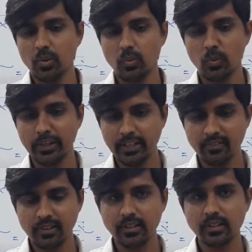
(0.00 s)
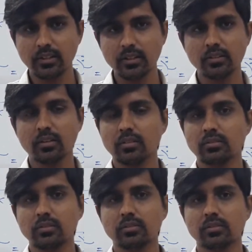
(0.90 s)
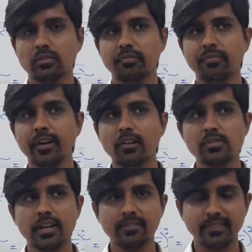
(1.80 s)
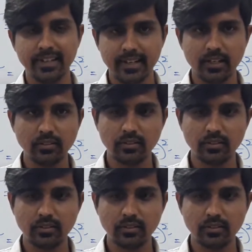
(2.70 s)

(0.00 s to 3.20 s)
Whatever videos I have taken